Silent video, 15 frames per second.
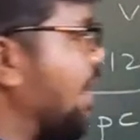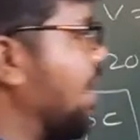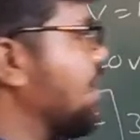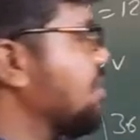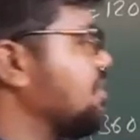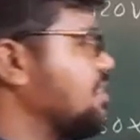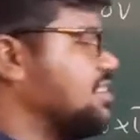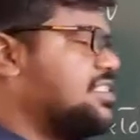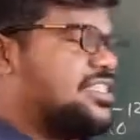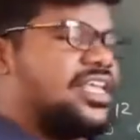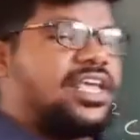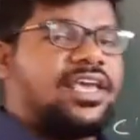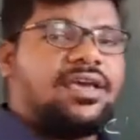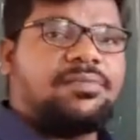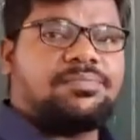arranged
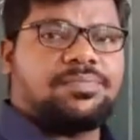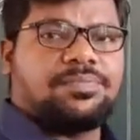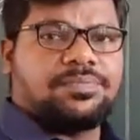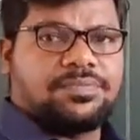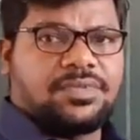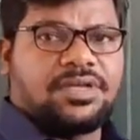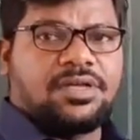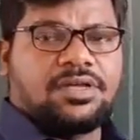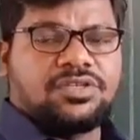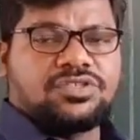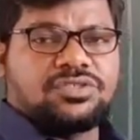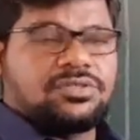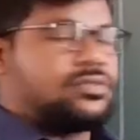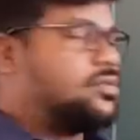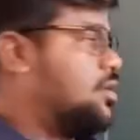same
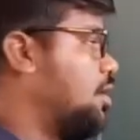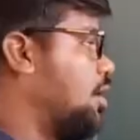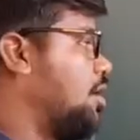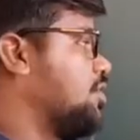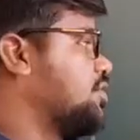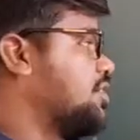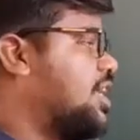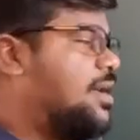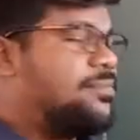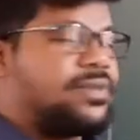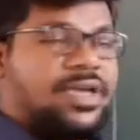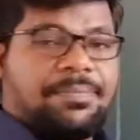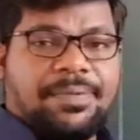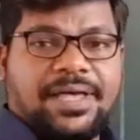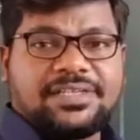
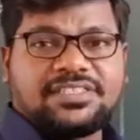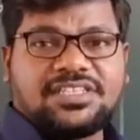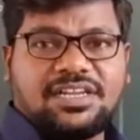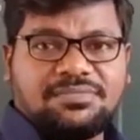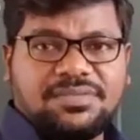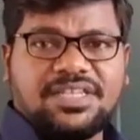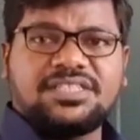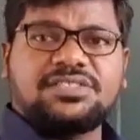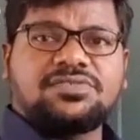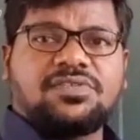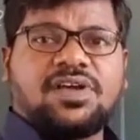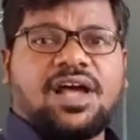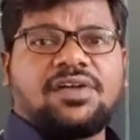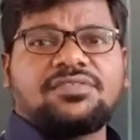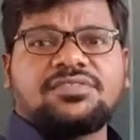capacitor, means we
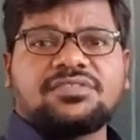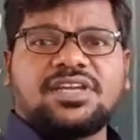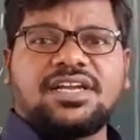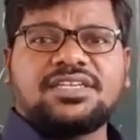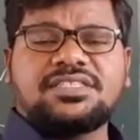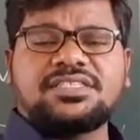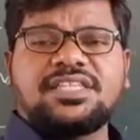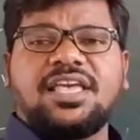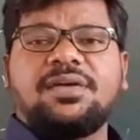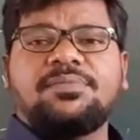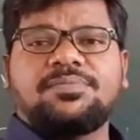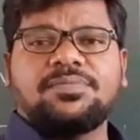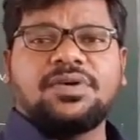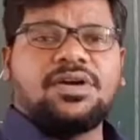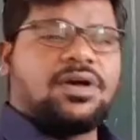have to get
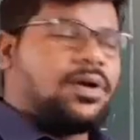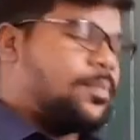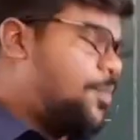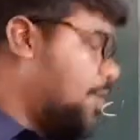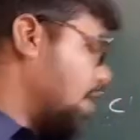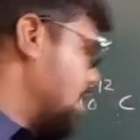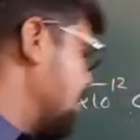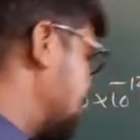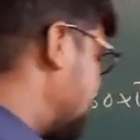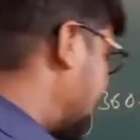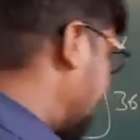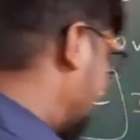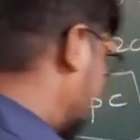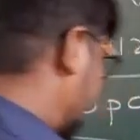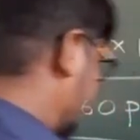same
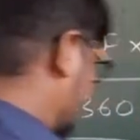potential.